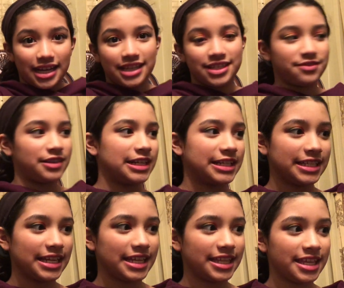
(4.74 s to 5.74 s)
I just wanted to
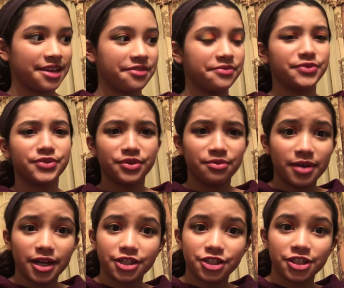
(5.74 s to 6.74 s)
say thank you so
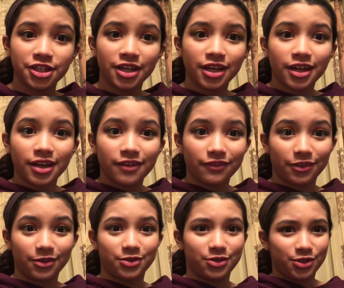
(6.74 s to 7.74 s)
much
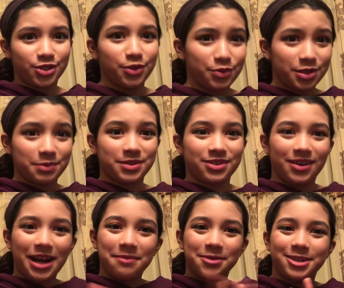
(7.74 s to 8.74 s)
for 2
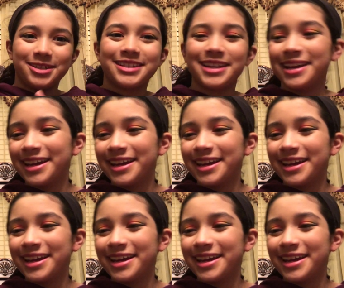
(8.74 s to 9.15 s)
subscribers.